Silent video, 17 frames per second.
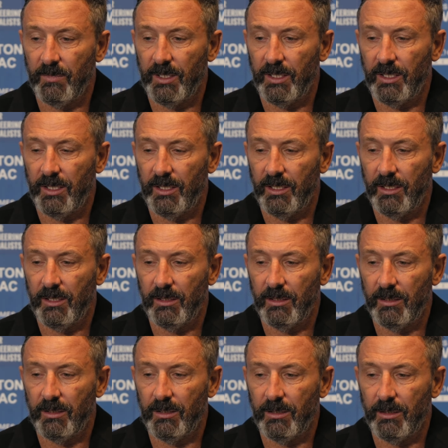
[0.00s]

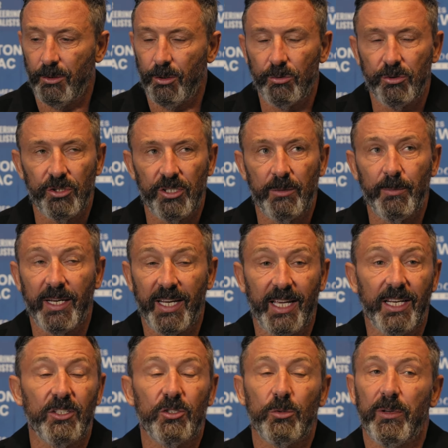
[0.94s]
Who else you say?
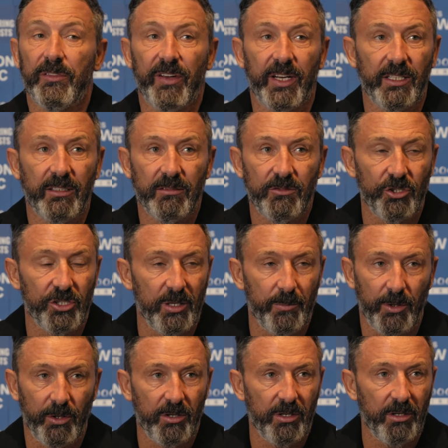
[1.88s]
McInnes will be fine. It's just a
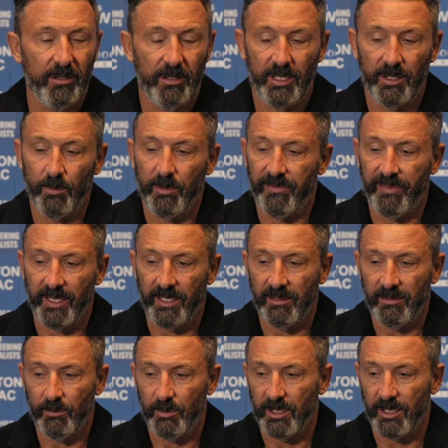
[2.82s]
bug. He'll be
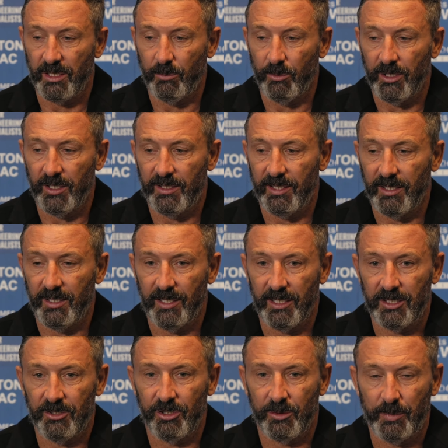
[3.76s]
fine. We didn't want to take the
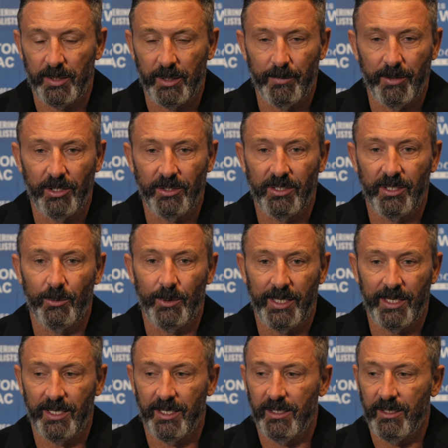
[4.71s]
risk. Just been a bit under the
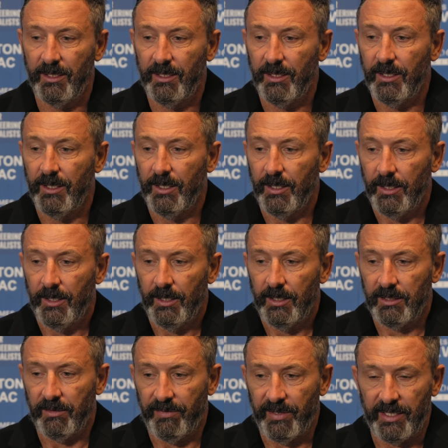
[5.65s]
weather.
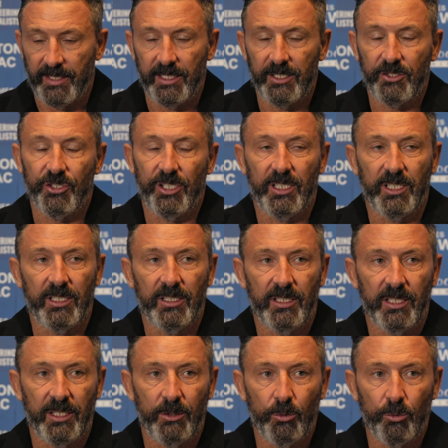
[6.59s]
It's affected his
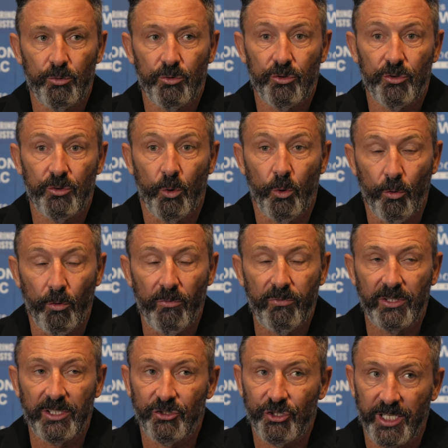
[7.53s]
training. He'll
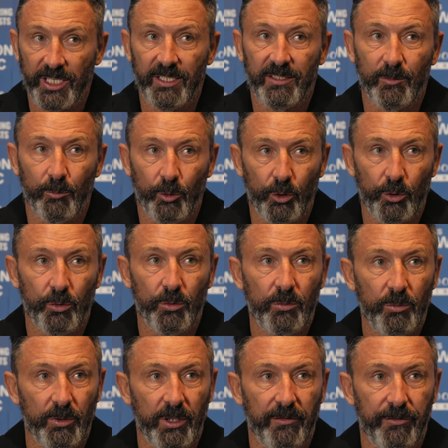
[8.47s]
hopefully train tomorrow
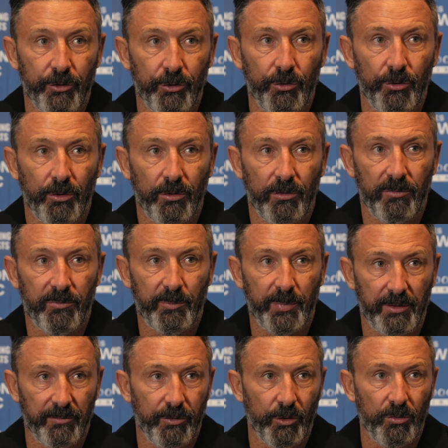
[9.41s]
with a view of
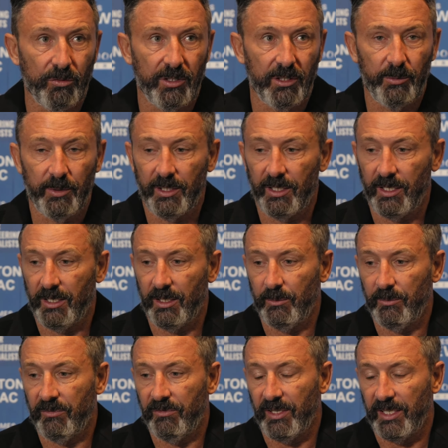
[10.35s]
being involved at
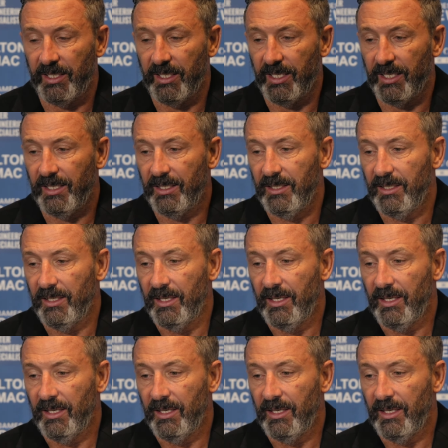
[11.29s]
Friday night.